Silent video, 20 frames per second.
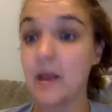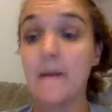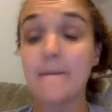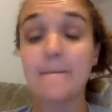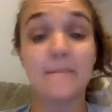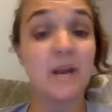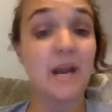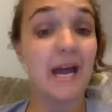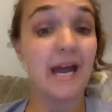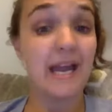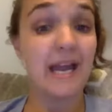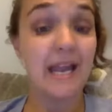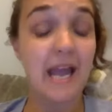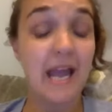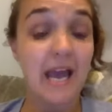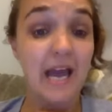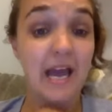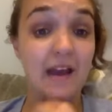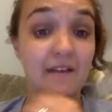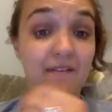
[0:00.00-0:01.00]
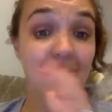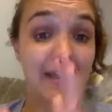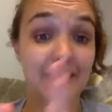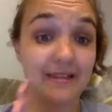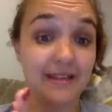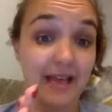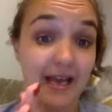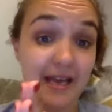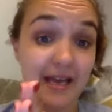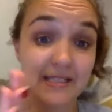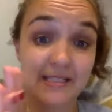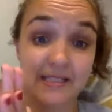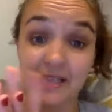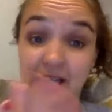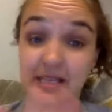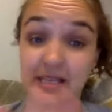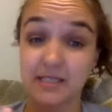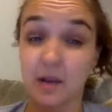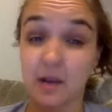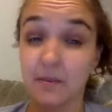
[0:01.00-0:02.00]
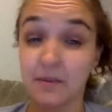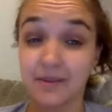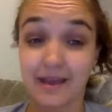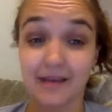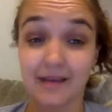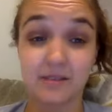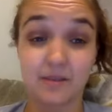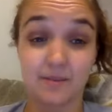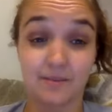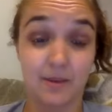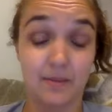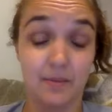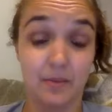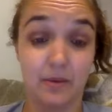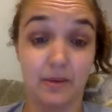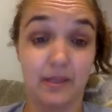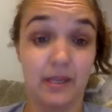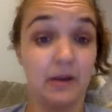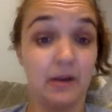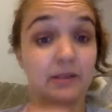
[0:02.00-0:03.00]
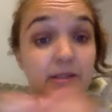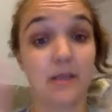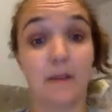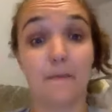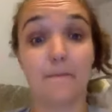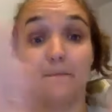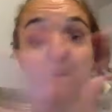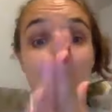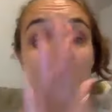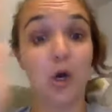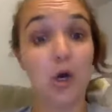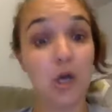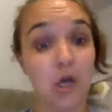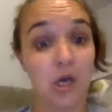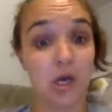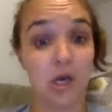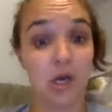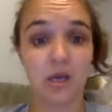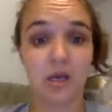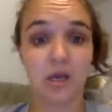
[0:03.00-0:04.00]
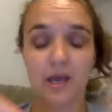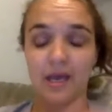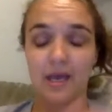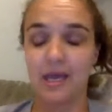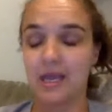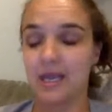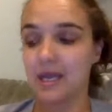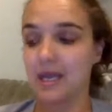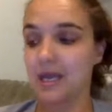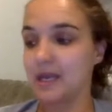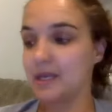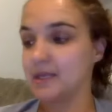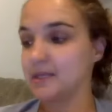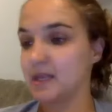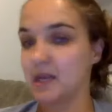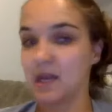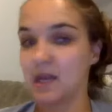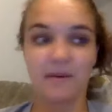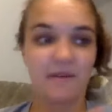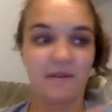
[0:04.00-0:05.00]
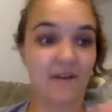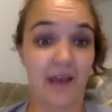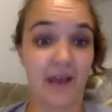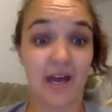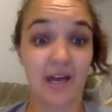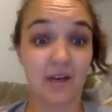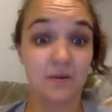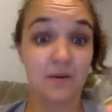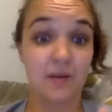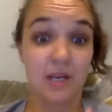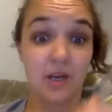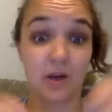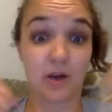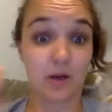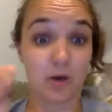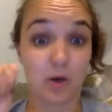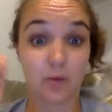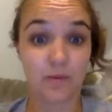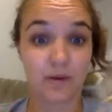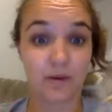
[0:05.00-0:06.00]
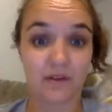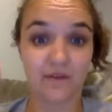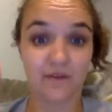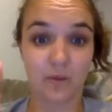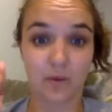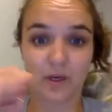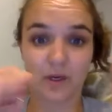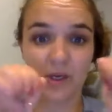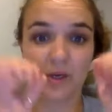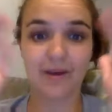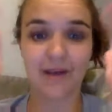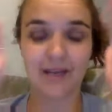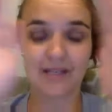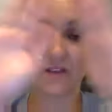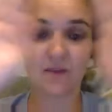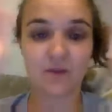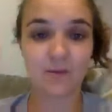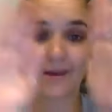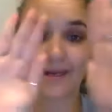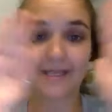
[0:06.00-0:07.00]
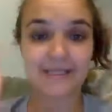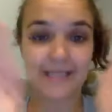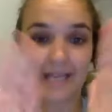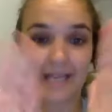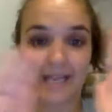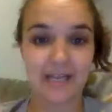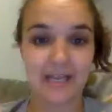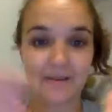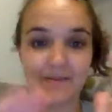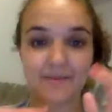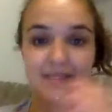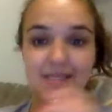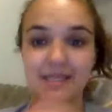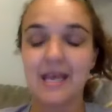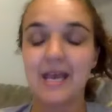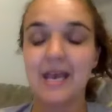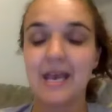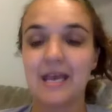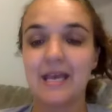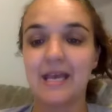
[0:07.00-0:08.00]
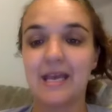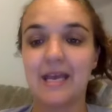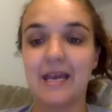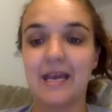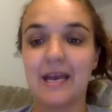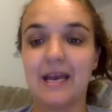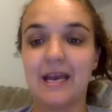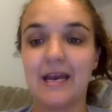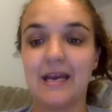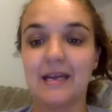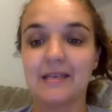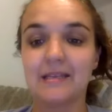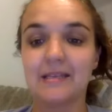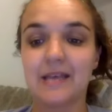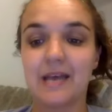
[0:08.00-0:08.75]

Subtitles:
But I have a list, has a couple thousand people in there. It's a book. And if I had it right here, I'd open it for you. It has everybody's names. And